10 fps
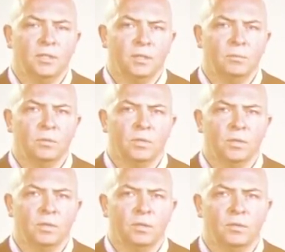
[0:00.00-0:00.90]
It was a,
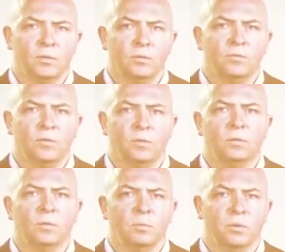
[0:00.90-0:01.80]
a
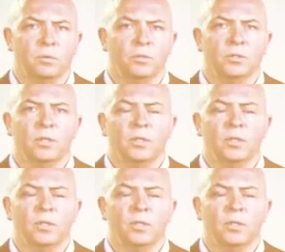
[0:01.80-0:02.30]
two-fold approach.